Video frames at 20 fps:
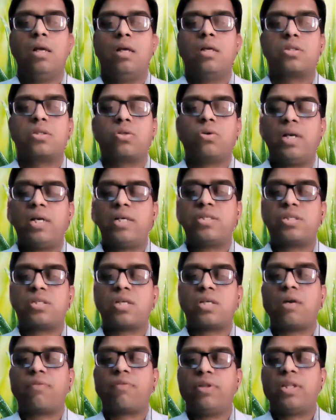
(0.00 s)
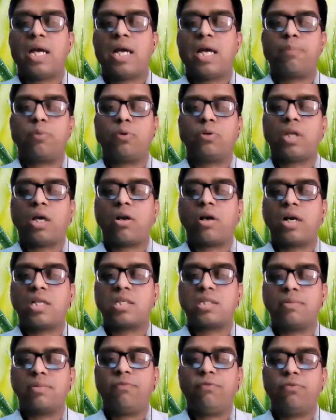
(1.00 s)
So let's start with
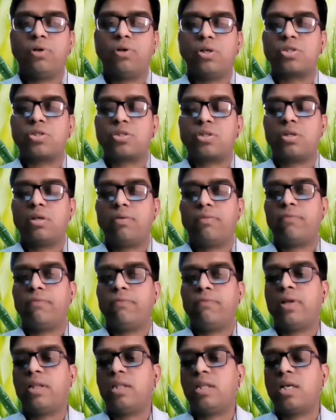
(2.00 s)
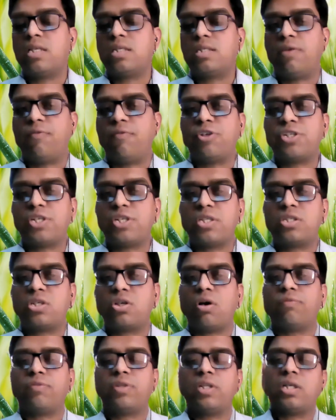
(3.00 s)
hypothyroidism first, when there is deficiency
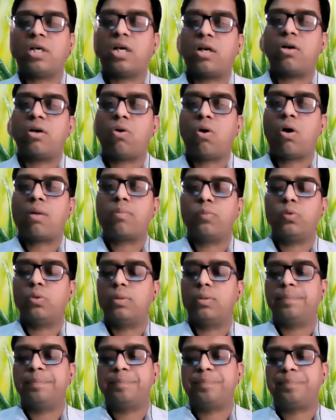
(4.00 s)
of the thyroid hormone.